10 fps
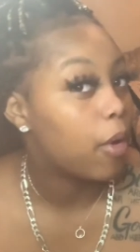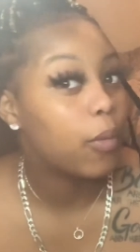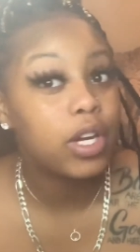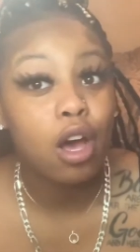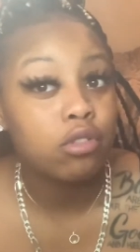we
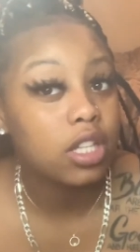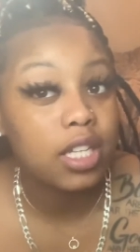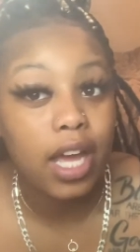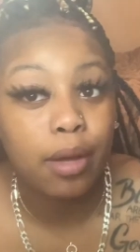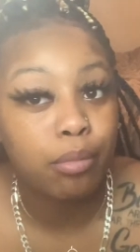the only thing
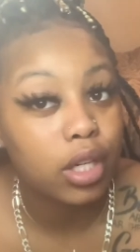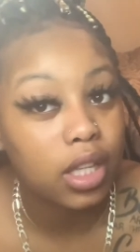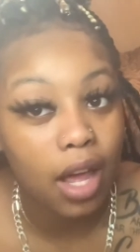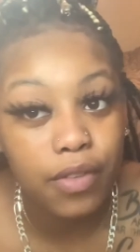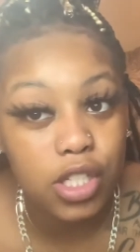that can bring
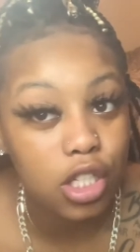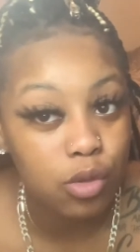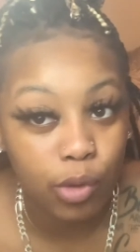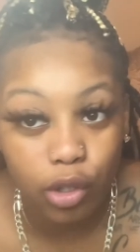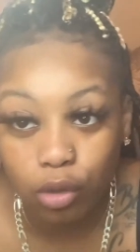life into this
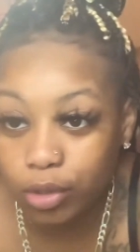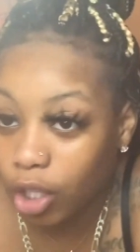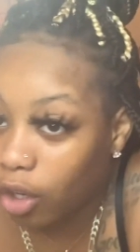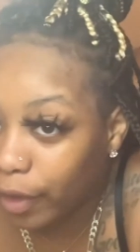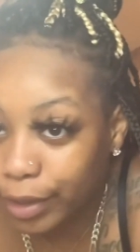world.
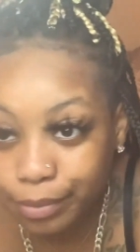Sorry.